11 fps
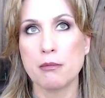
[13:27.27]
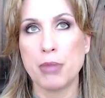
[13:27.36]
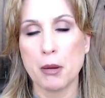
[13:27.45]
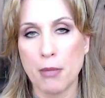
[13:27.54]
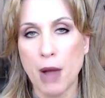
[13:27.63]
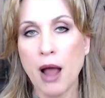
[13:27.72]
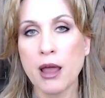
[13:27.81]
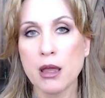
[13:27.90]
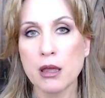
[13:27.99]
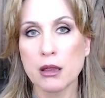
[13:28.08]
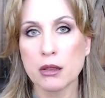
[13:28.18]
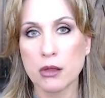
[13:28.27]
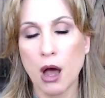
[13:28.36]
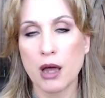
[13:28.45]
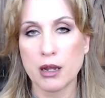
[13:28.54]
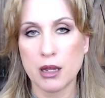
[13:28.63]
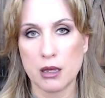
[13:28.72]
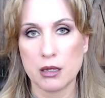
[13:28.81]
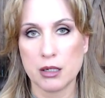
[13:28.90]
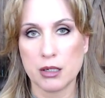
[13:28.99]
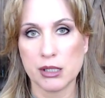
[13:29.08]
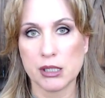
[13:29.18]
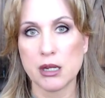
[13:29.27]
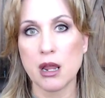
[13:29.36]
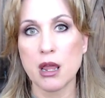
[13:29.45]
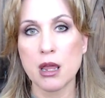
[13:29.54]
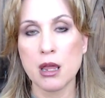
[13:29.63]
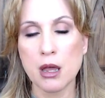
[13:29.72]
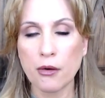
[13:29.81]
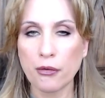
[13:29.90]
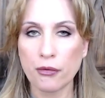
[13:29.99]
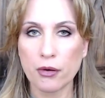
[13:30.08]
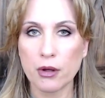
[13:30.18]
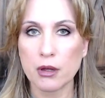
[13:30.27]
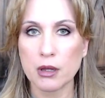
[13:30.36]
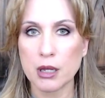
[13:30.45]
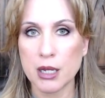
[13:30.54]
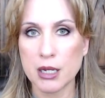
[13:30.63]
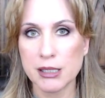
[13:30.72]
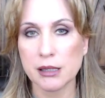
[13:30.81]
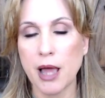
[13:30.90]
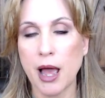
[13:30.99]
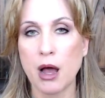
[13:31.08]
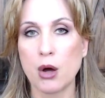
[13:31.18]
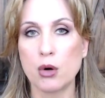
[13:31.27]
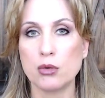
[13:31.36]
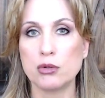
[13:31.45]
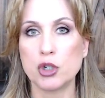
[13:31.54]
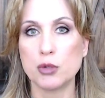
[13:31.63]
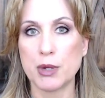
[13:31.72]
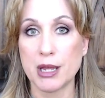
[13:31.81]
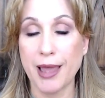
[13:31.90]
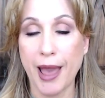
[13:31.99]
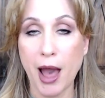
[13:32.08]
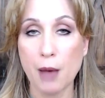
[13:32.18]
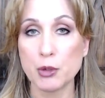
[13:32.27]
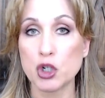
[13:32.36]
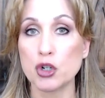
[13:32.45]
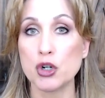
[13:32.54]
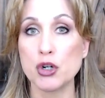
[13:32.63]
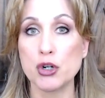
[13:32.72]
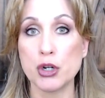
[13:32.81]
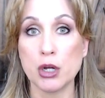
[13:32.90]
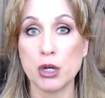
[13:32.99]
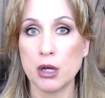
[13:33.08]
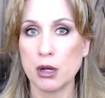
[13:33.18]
But my thought is if he is allowed to be captured,